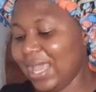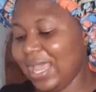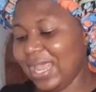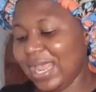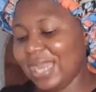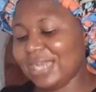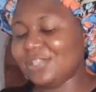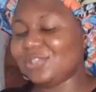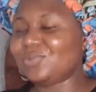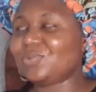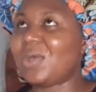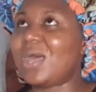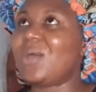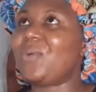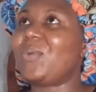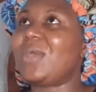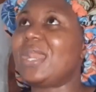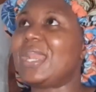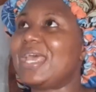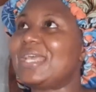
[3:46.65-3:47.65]
That is why
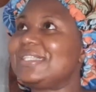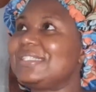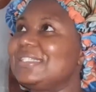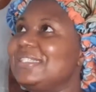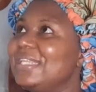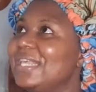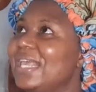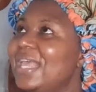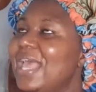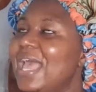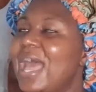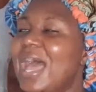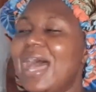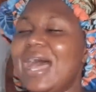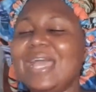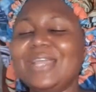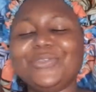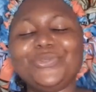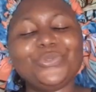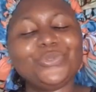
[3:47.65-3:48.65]
when I say
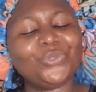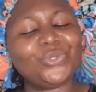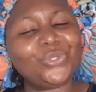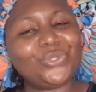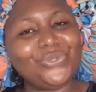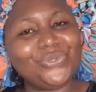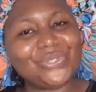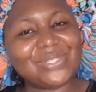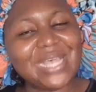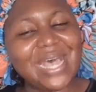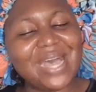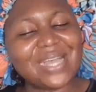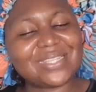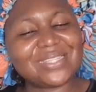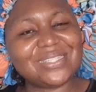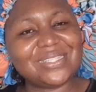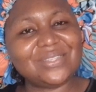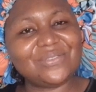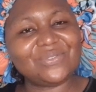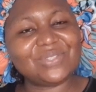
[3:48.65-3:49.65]
I do not use
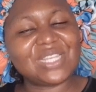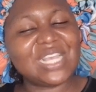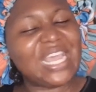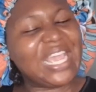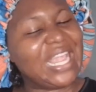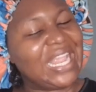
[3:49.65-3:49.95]
actives